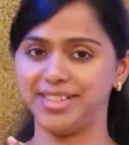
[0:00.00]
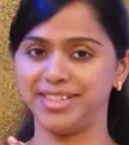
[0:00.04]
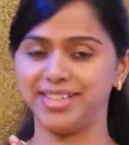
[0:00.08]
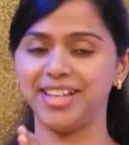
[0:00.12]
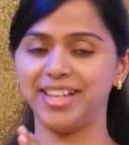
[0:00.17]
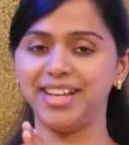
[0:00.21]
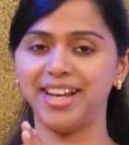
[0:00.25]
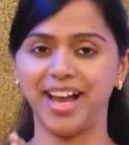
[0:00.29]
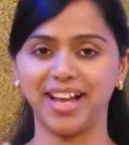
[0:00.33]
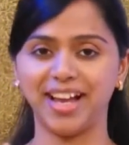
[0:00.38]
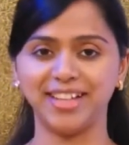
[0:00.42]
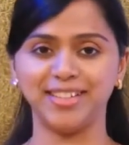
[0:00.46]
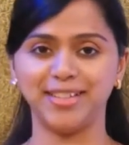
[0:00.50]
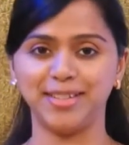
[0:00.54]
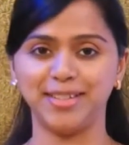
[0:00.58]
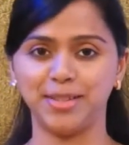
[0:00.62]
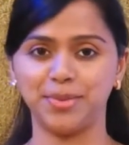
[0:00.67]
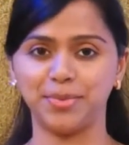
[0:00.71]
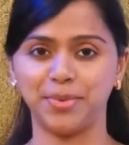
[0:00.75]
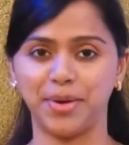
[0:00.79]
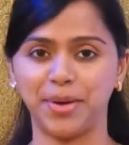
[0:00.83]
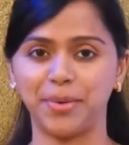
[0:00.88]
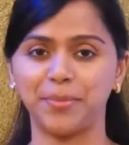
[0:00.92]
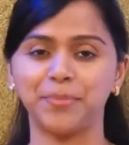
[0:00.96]
the largest
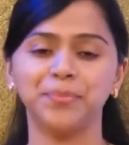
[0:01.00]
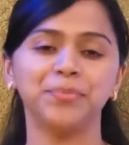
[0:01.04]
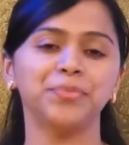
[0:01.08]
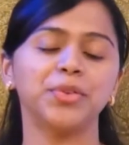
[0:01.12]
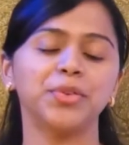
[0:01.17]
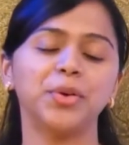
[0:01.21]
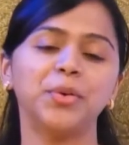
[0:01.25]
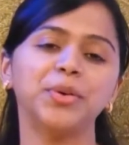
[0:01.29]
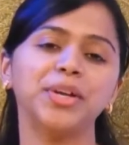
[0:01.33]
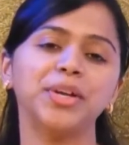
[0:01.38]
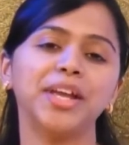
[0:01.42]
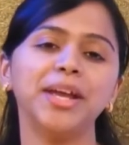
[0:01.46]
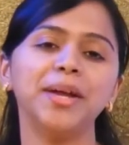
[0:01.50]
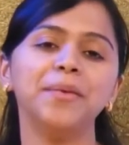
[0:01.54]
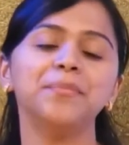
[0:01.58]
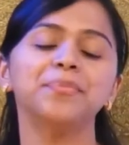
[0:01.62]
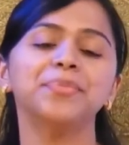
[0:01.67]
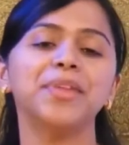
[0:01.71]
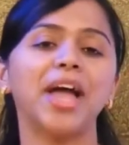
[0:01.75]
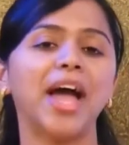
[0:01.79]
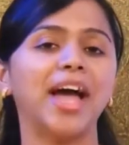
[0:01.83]
one, okay?